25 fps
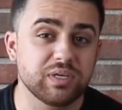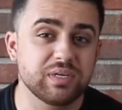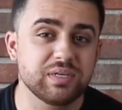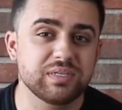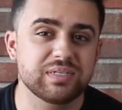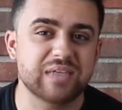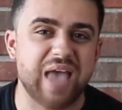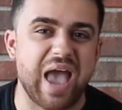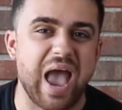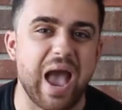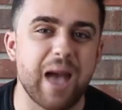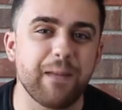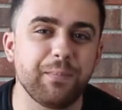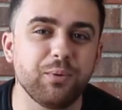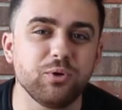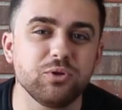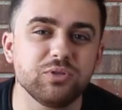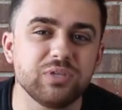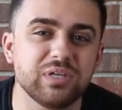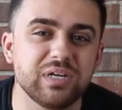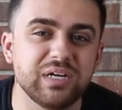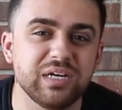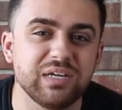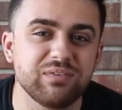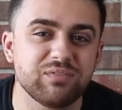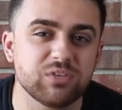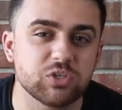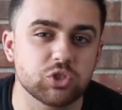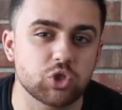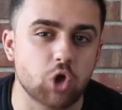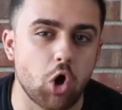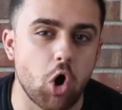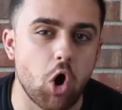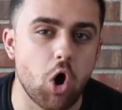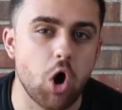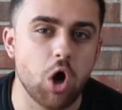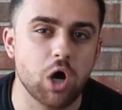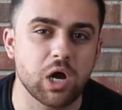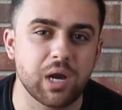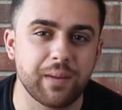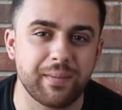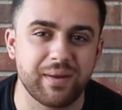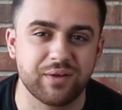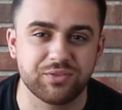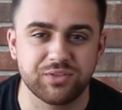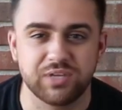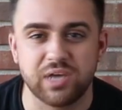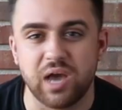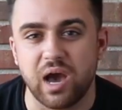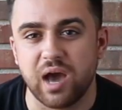is, Apple didn't even talk
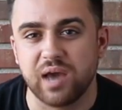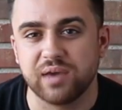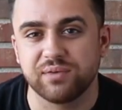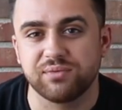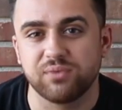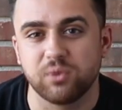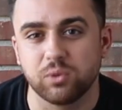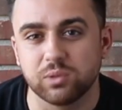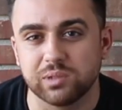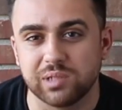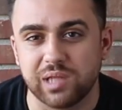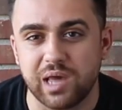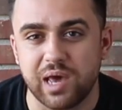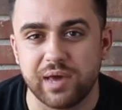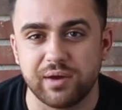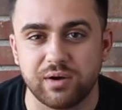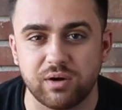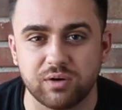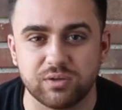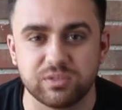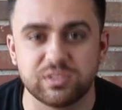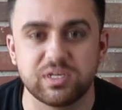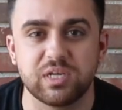about the iPhone LiDAR